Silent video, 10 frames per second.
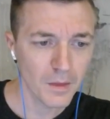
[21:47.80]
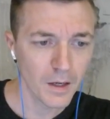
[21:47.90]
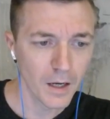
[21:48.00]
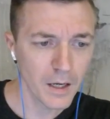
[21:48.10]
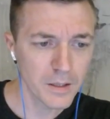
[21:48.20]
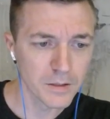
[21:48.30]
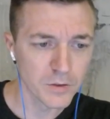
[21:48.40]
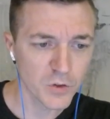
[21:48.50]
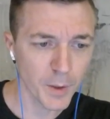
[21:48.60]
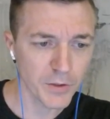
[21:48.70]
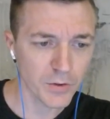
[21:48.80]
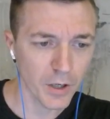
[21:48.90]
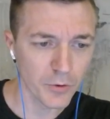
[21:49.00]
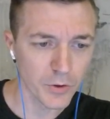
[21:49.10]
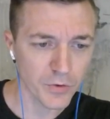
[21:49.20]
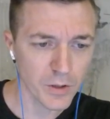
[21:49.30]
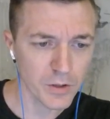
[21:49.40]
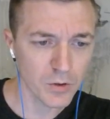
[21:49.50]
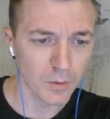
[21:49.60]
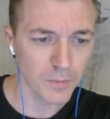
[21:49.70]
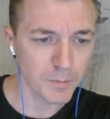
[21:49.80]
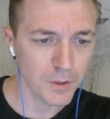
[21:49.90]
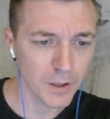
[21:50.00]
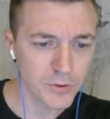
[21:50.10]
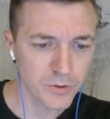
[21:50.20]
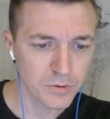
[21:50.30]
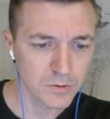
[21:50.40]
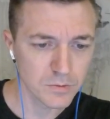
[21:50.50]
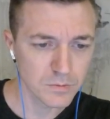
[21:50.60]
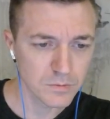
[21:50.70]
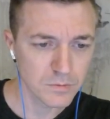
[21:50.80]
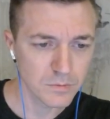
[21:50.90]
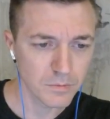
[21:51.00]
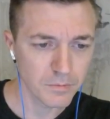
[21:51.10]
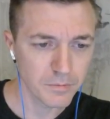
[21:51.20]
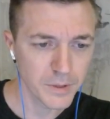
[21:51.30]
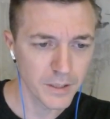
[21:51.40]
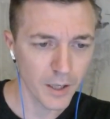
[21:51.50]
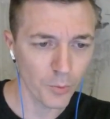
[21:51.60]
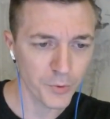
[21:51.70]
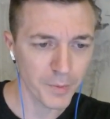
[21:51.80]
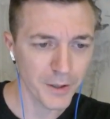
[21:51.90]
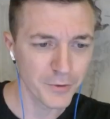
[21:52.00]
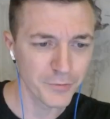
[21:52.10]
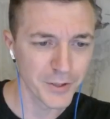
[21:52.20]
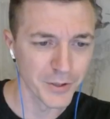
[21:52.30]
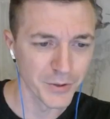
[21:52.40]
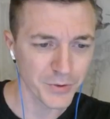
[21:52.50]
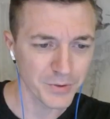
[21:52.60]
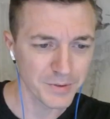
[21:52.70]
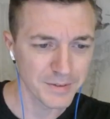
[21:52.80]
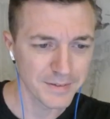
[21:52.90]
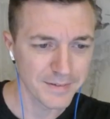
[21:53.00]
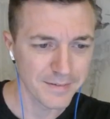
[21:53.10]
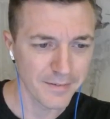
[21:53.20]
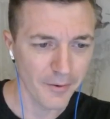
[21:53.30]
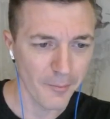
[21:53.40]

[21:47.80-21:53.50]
Hey, Space Iris, thank you. I'm glad you're being helped by the videos. Yeah.